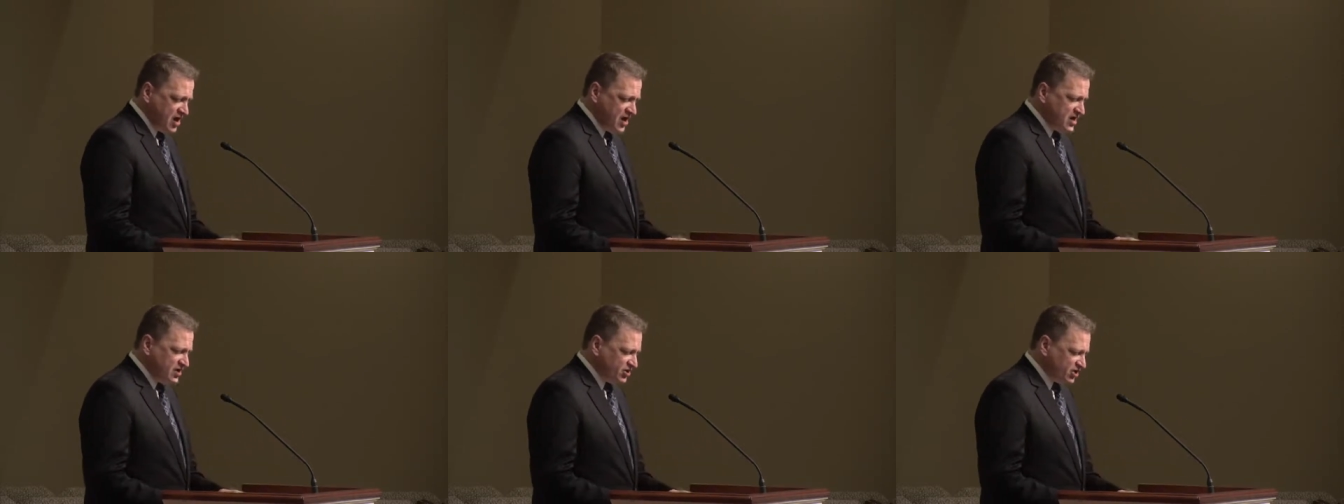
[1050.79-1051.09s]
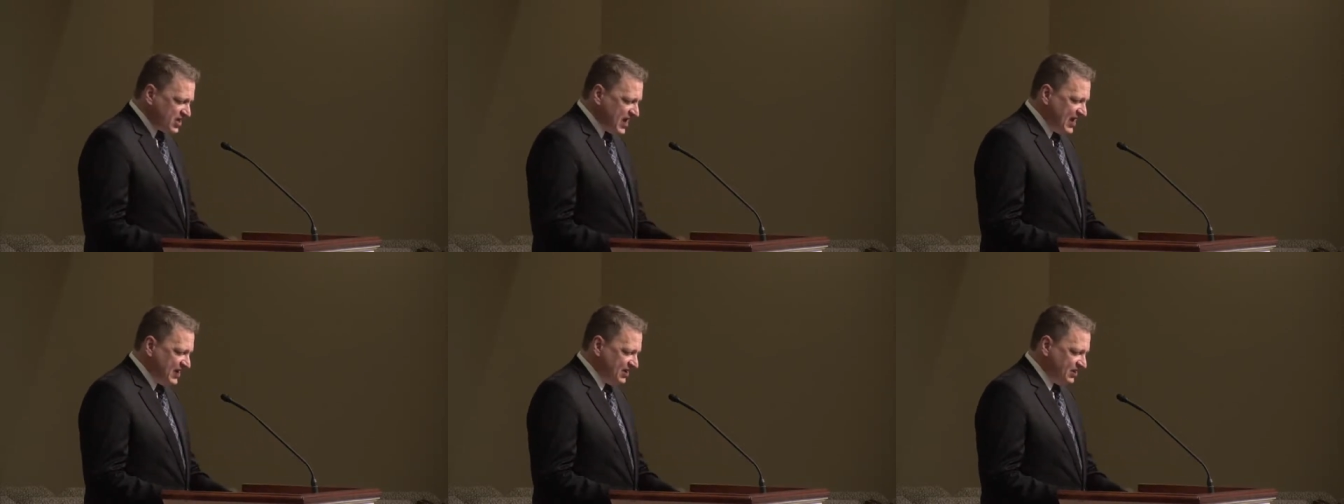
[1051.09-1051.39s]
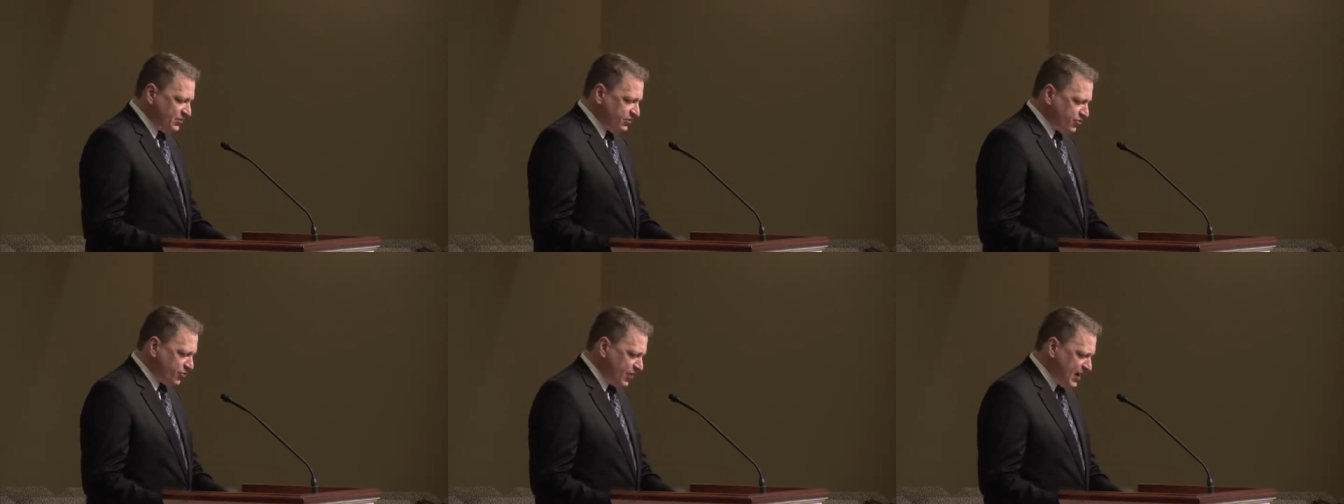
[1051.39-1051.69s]

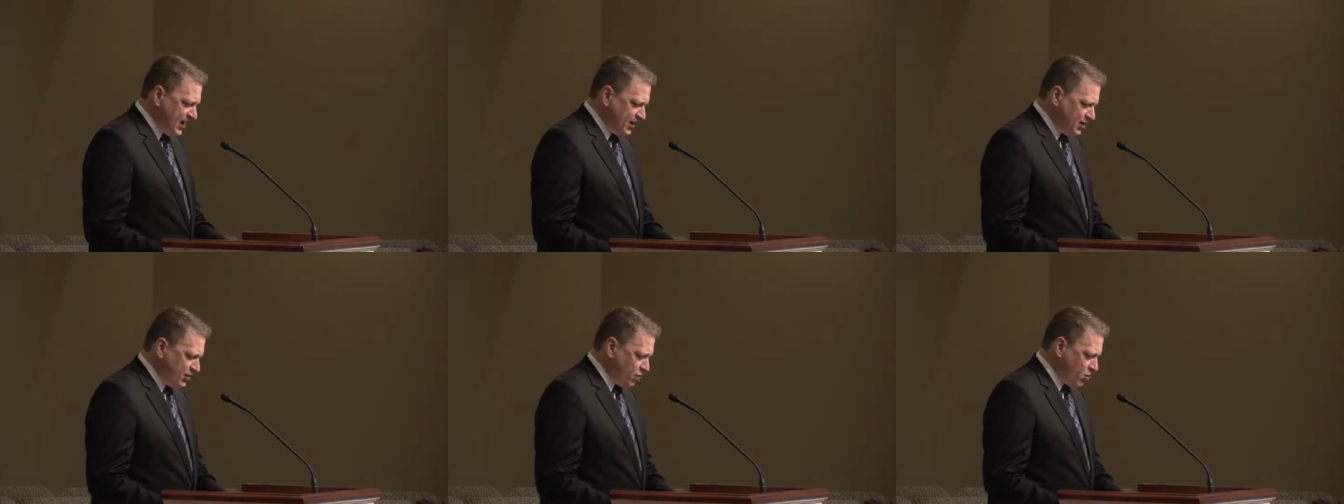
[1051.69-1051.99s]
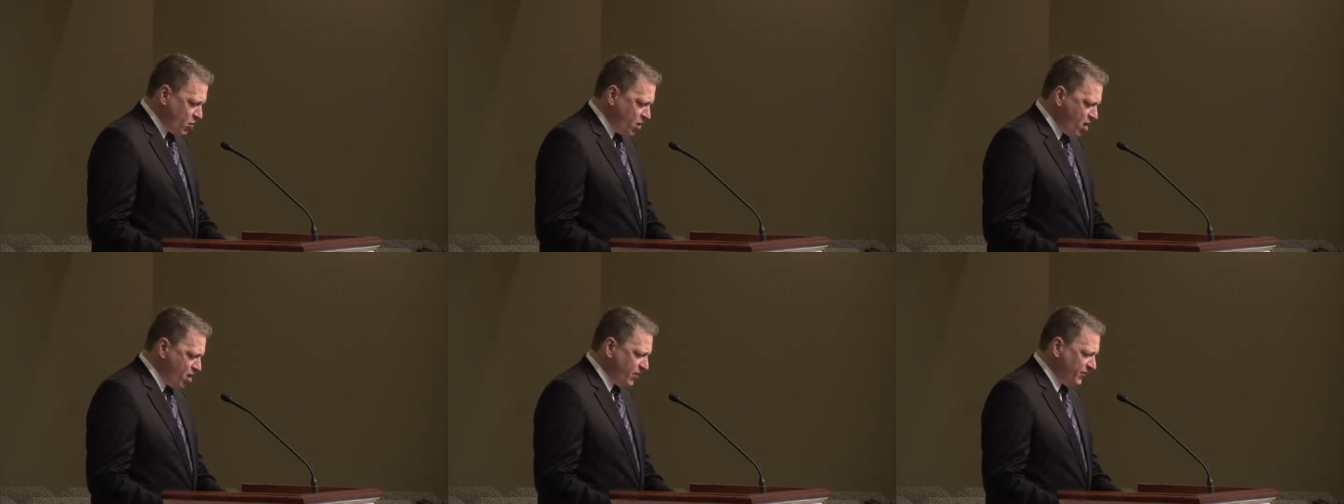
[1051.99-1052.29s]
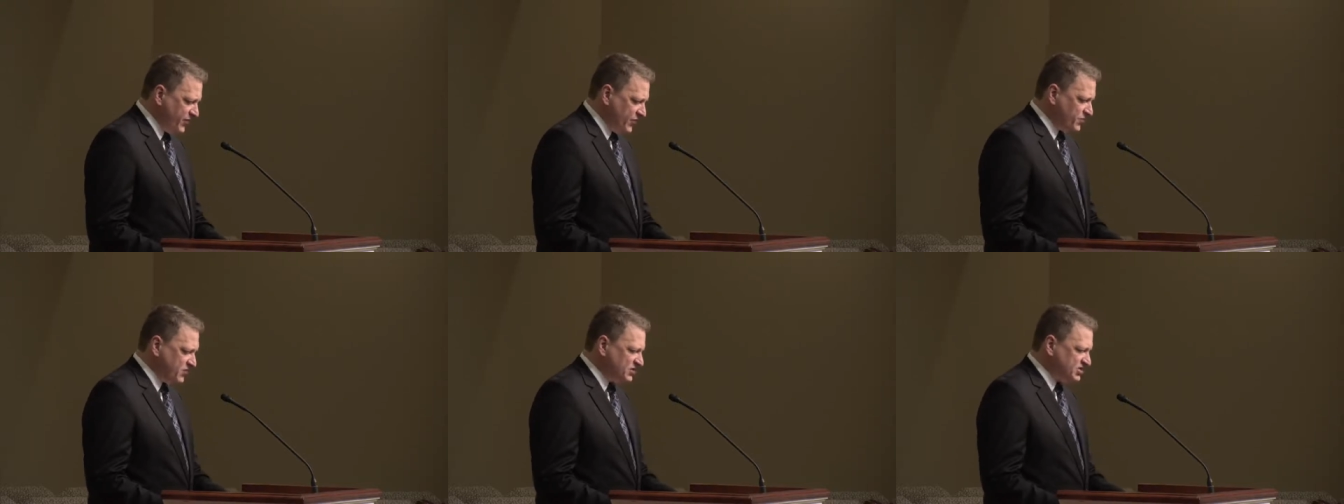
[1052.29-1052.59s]
Satan created a world
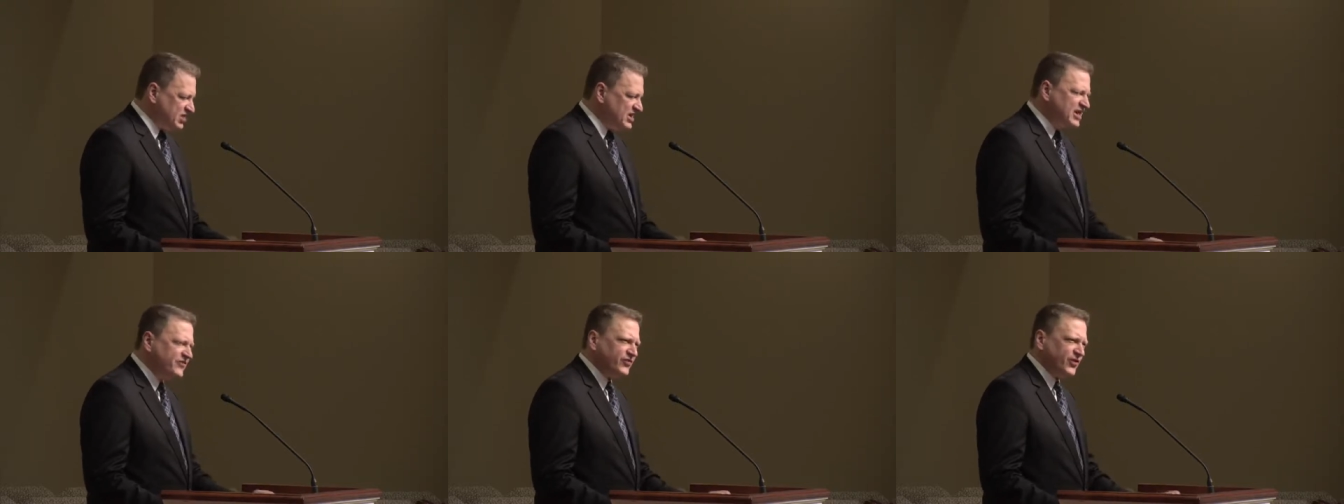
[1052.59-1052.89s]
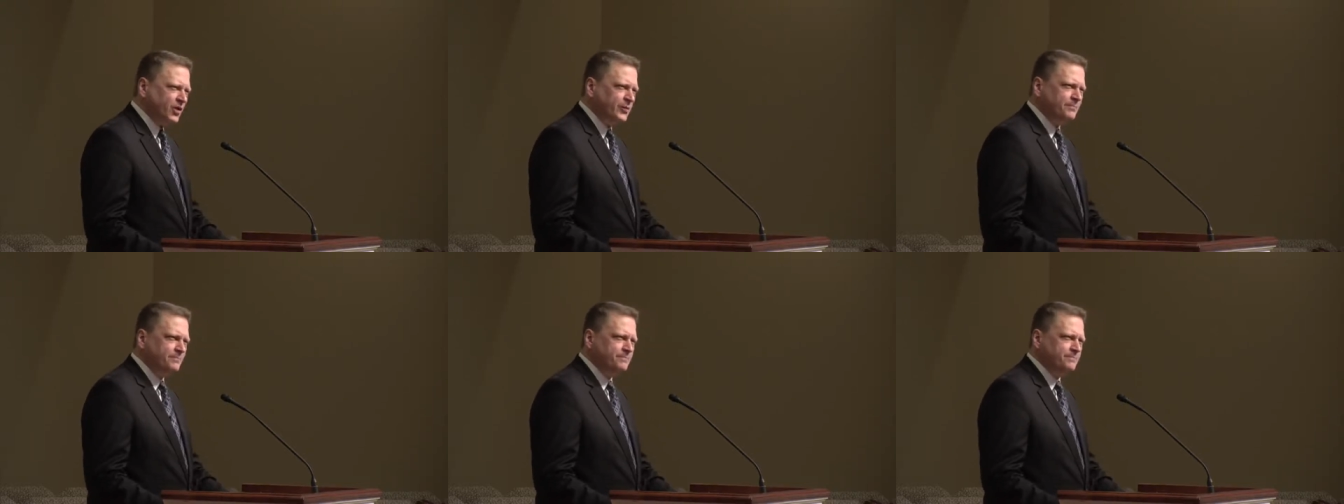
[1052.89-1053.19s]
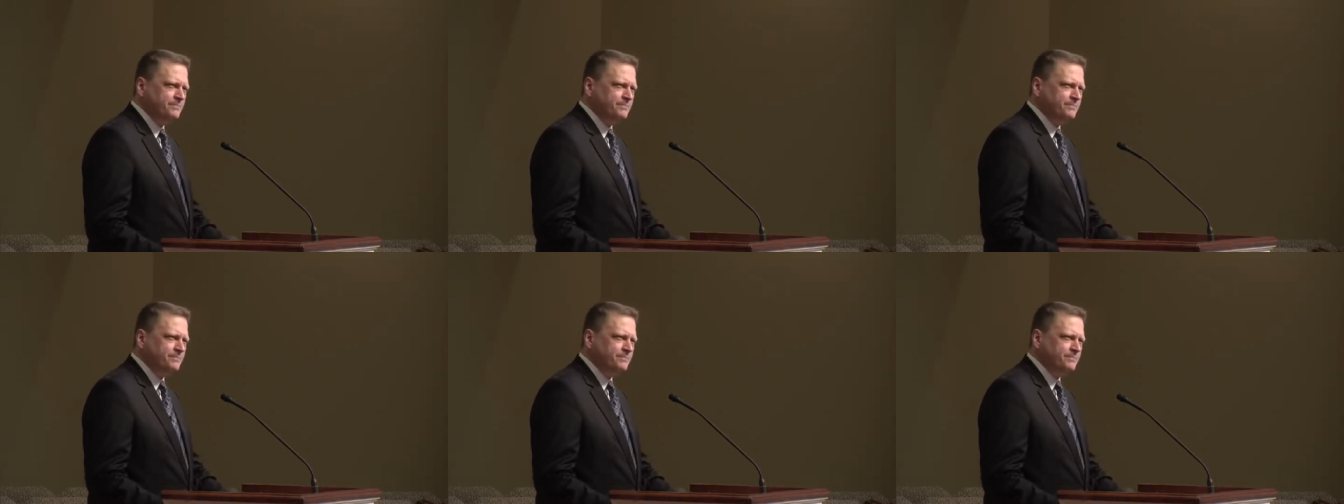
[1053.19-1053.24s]
that was evil.